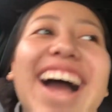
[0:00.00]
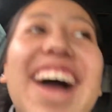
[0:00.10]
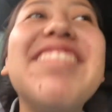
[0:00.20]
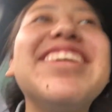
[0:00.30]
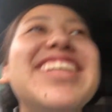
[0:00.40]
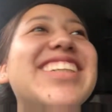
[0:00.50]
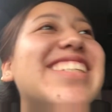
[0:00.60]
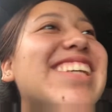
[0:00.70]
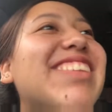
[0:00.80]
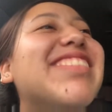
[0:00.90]
I'm gonna
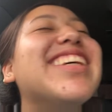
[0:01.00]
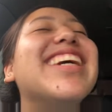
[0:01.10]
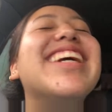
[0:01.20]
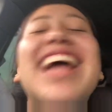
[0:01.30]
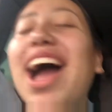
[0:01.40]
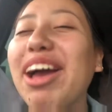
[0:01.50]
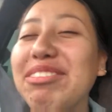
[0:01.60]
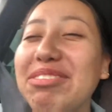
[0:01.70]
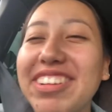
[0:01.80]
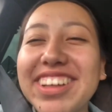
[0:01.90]
do something
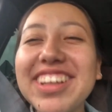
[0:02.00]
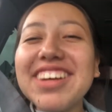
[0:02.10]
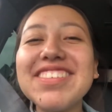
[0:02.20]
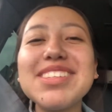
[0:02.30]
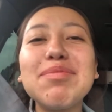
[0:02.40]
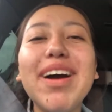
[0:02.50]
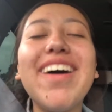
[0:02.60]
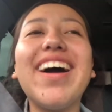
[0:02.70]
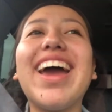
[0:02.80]
I'm really nervous about.